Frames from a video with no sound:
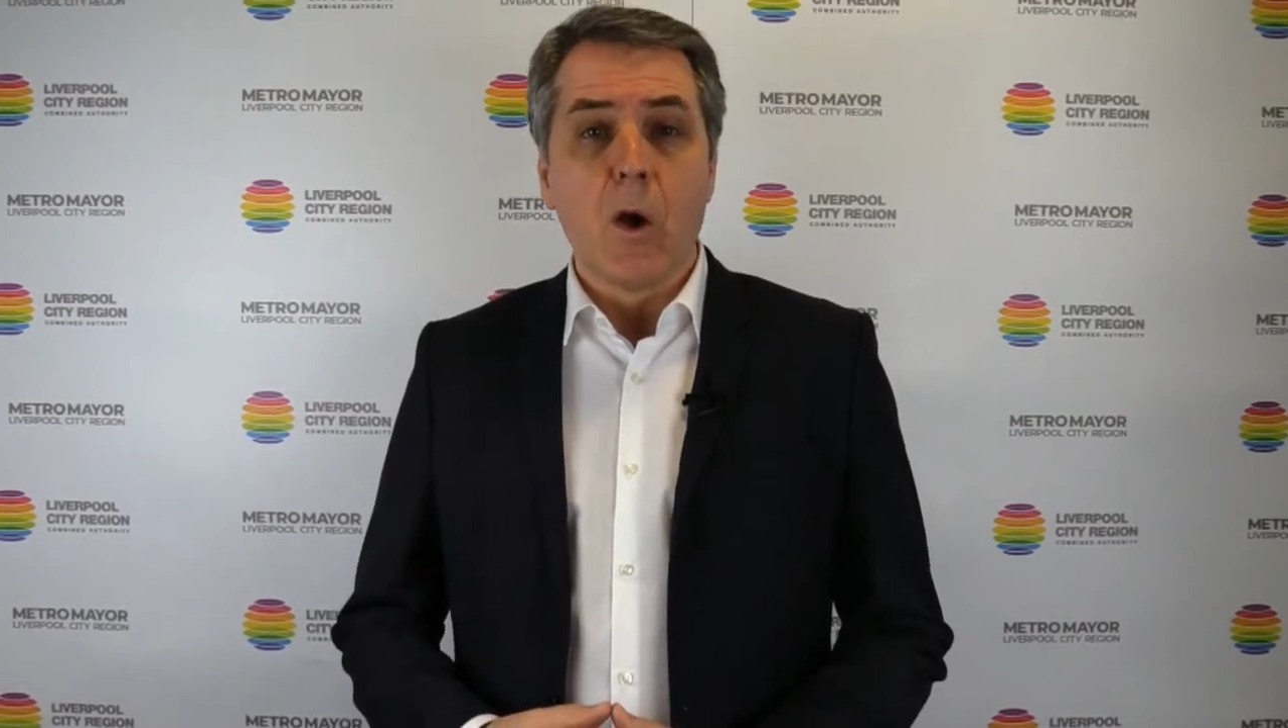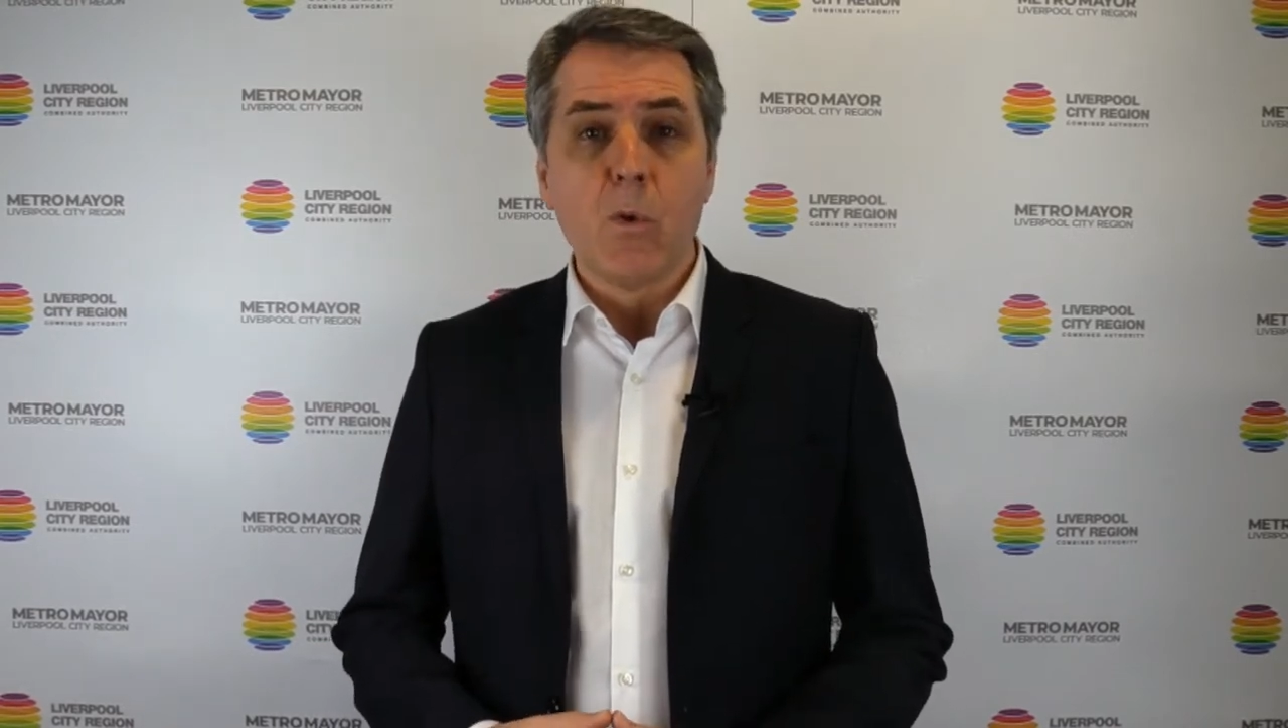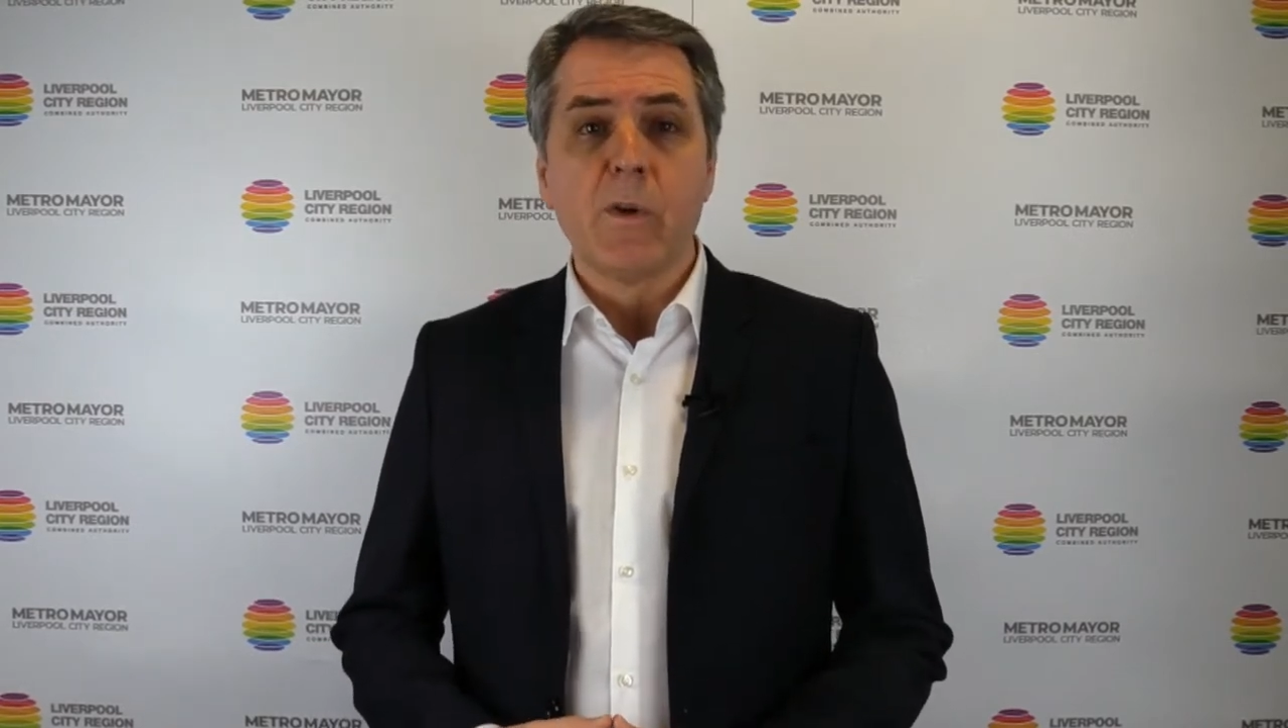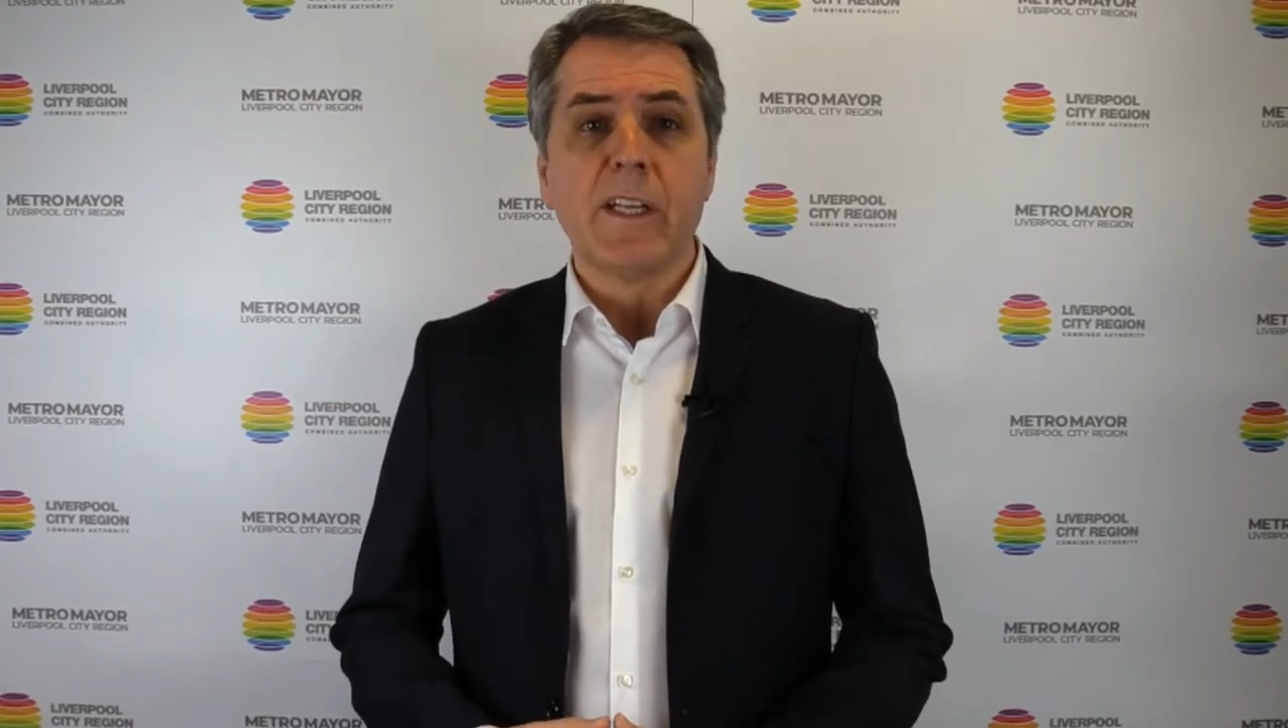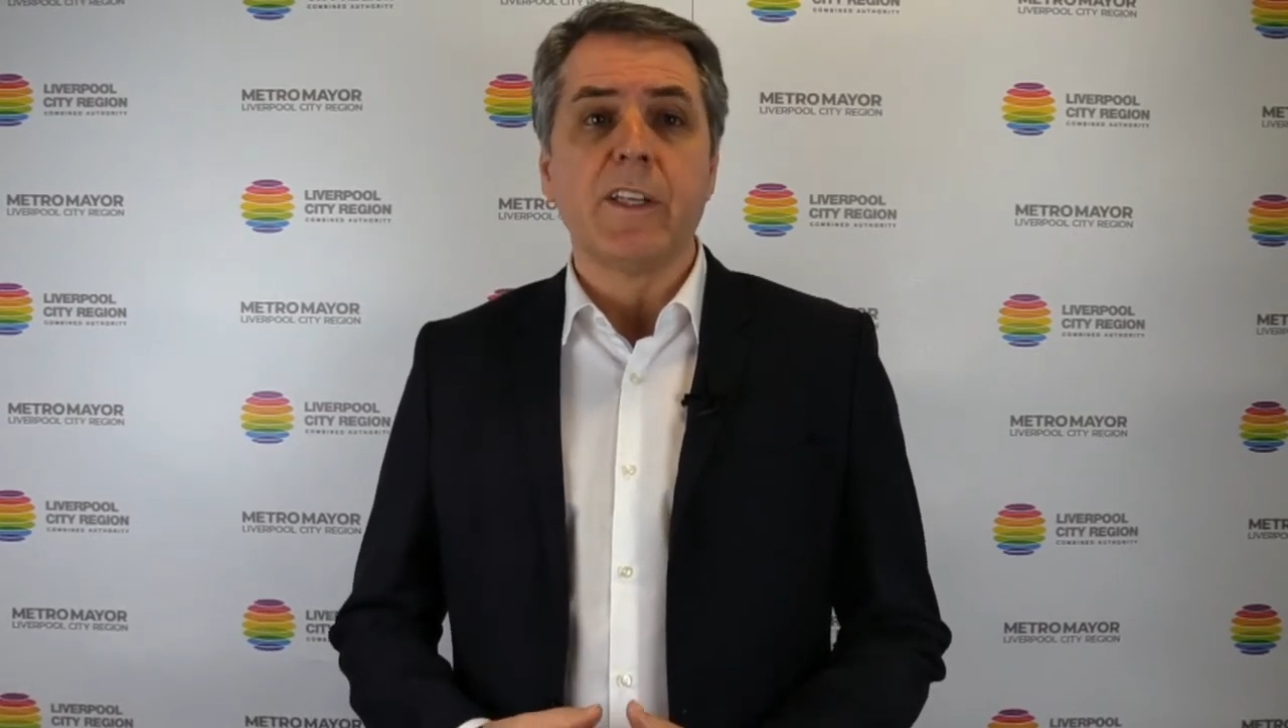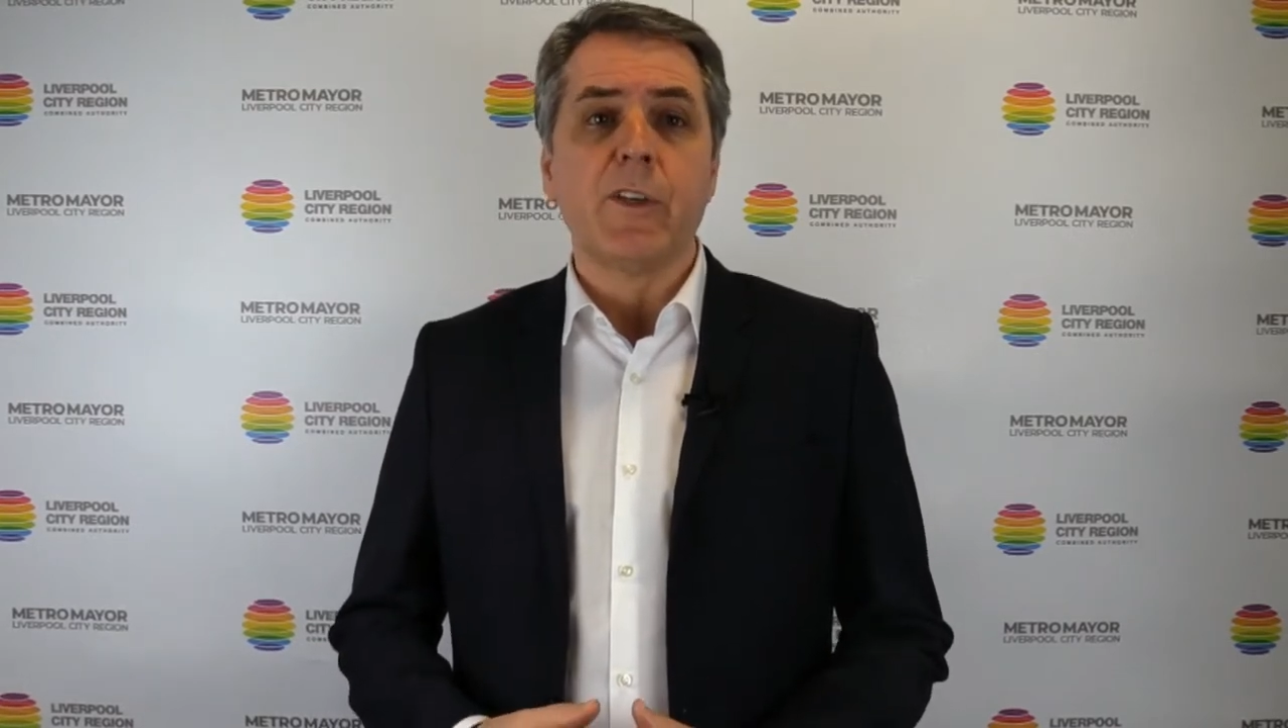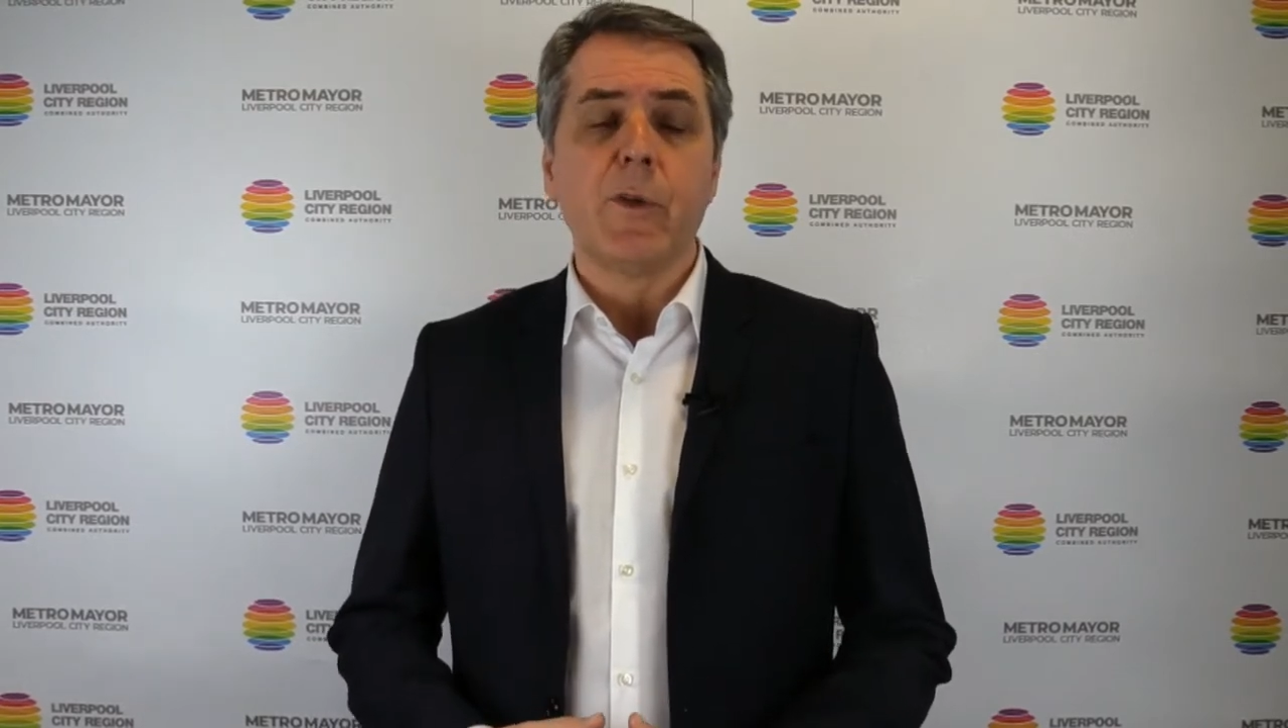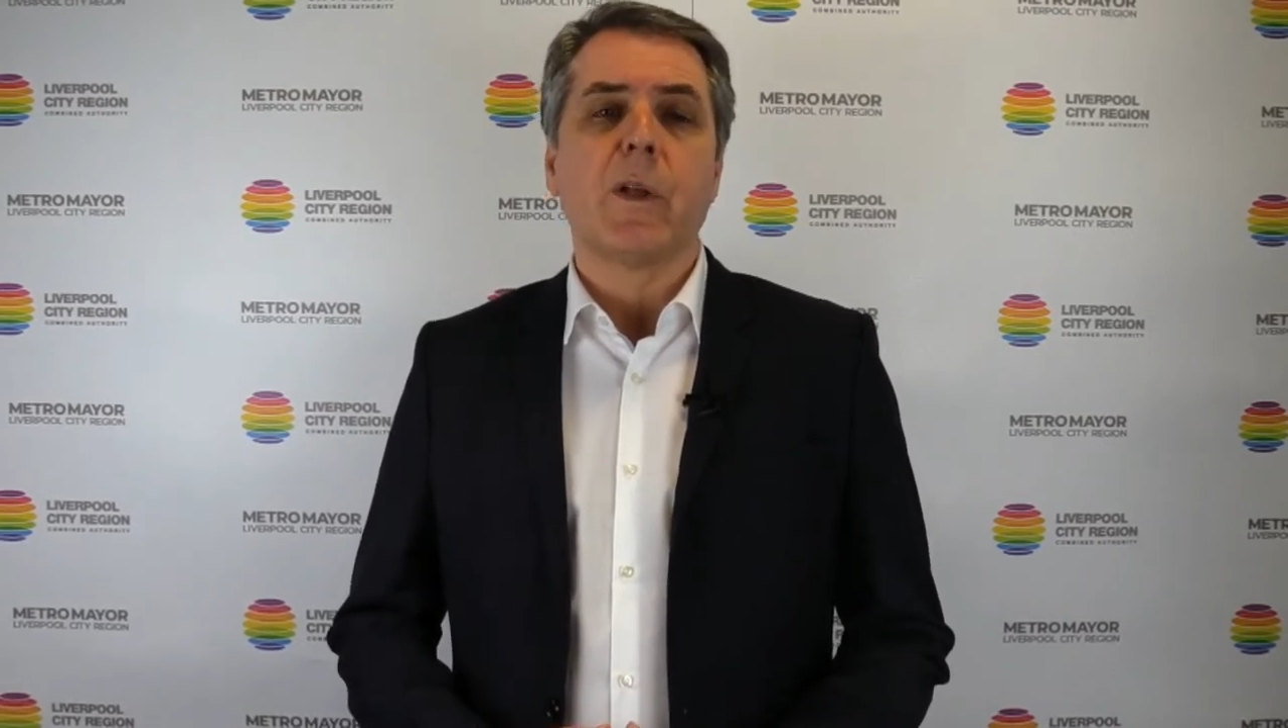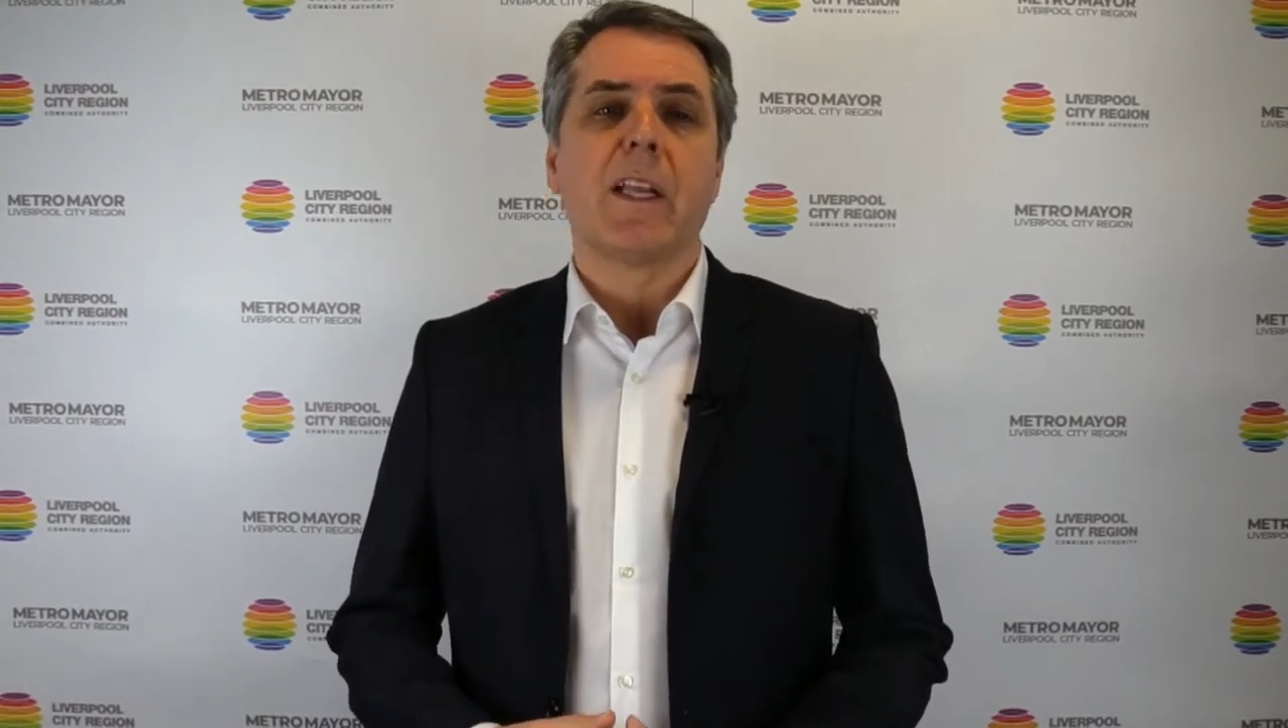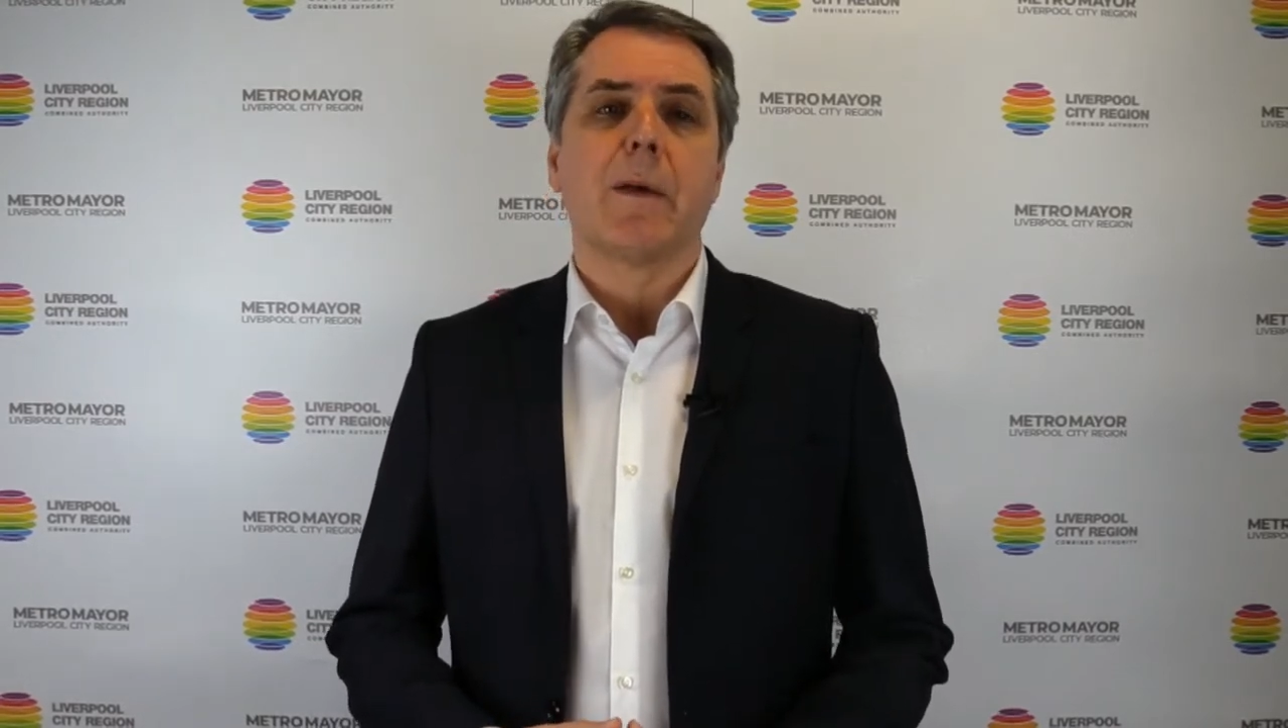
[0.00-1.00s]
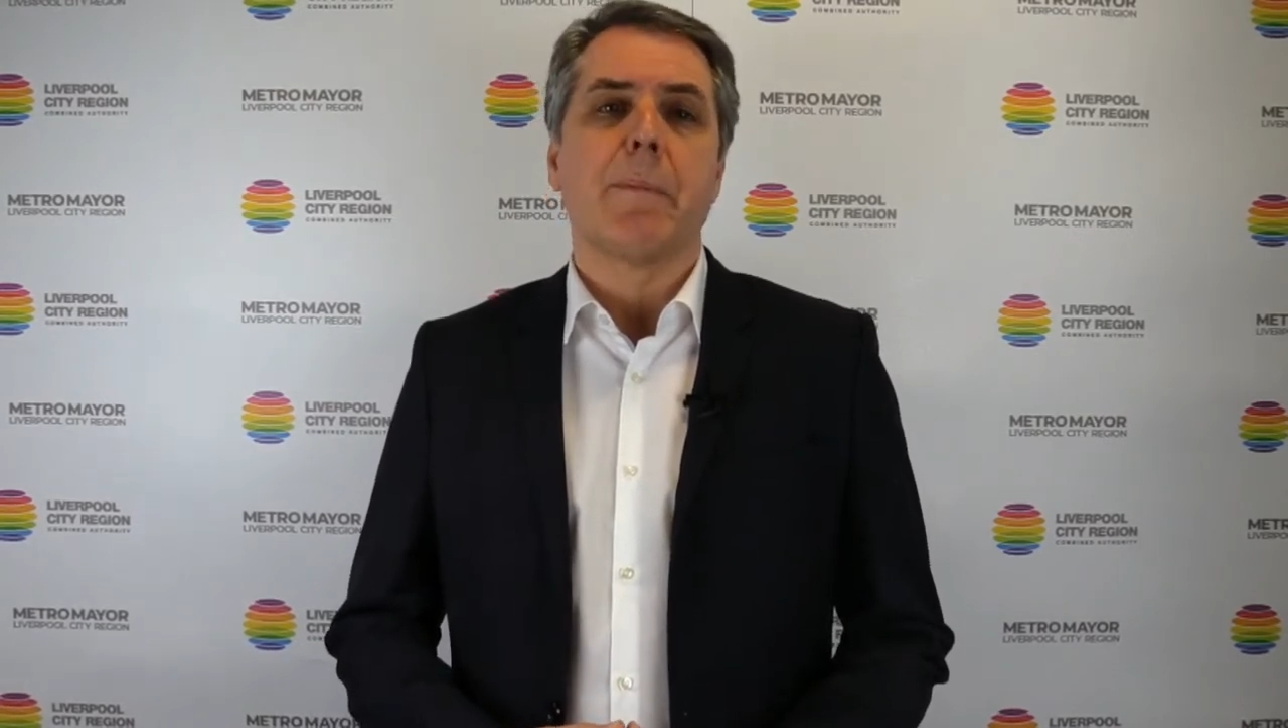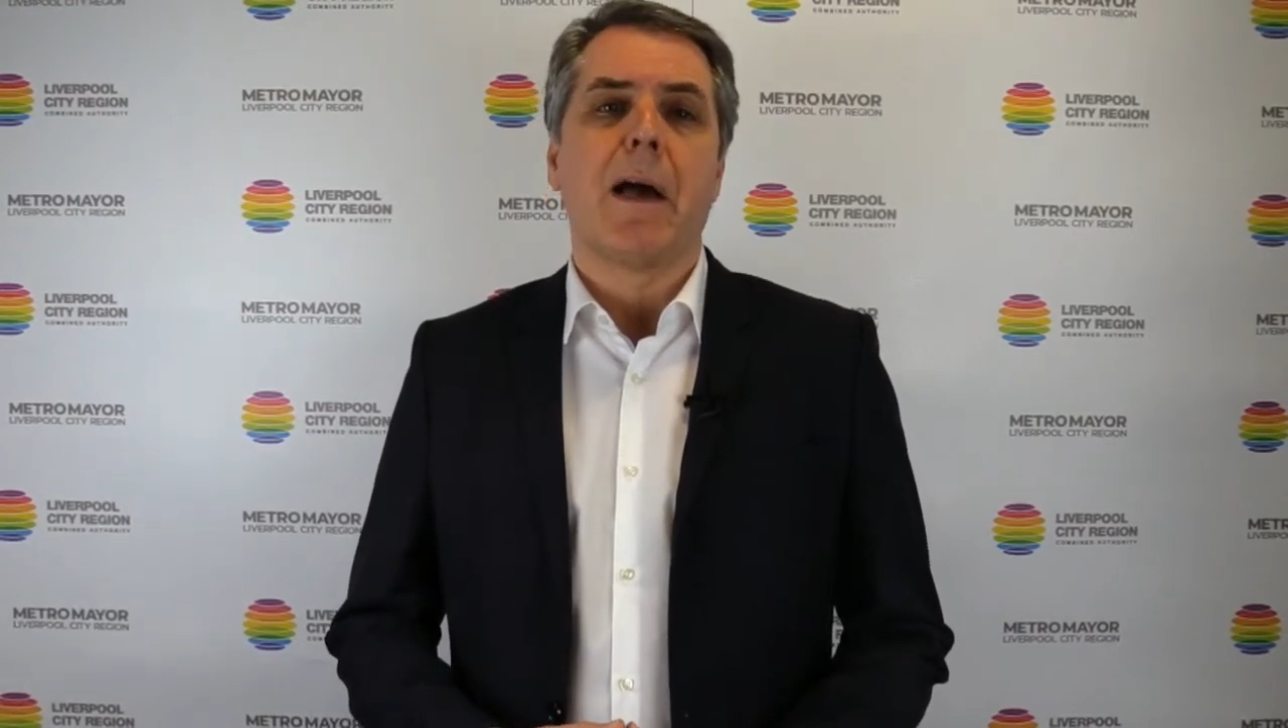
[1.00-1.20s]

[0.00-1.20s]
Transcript: only nuclear